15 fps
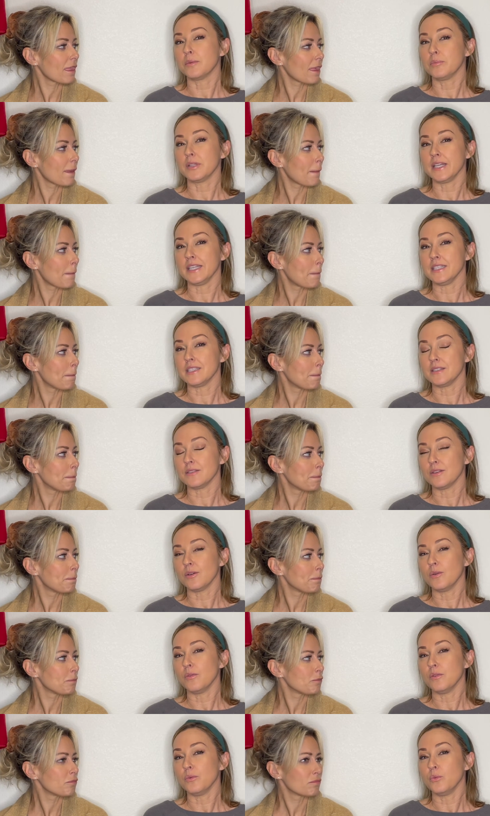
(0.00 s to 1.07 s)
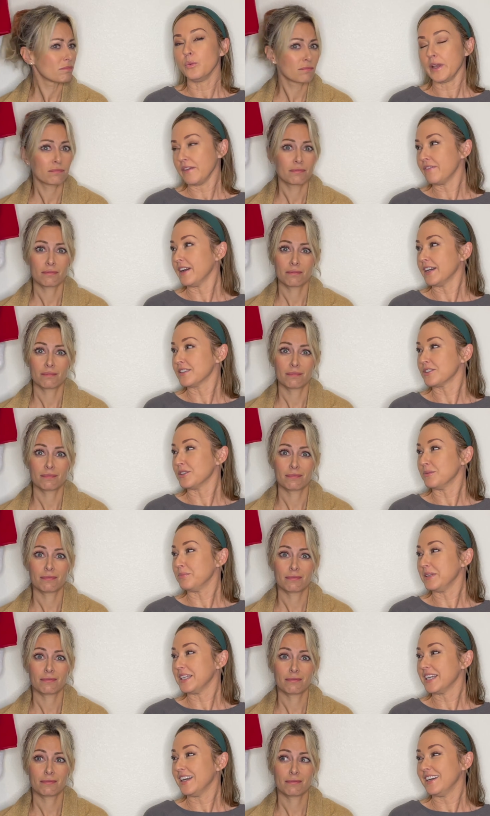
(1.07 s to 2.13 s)
Speaker 1: blades way faster
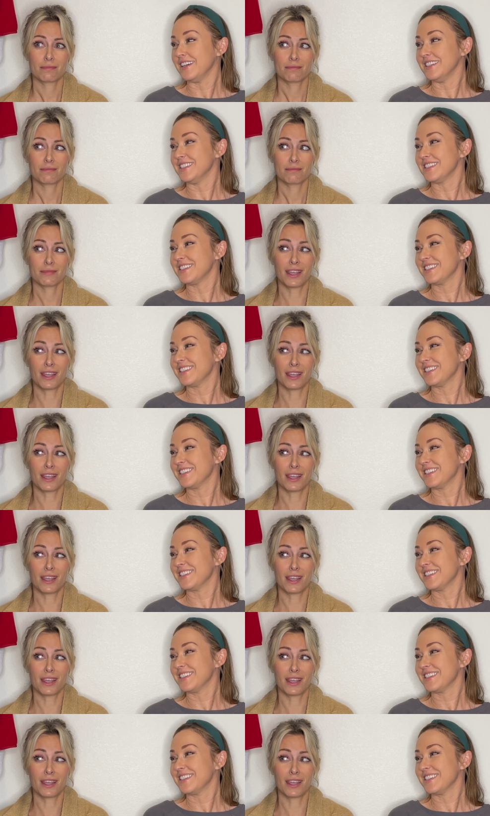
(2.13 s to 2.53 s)
because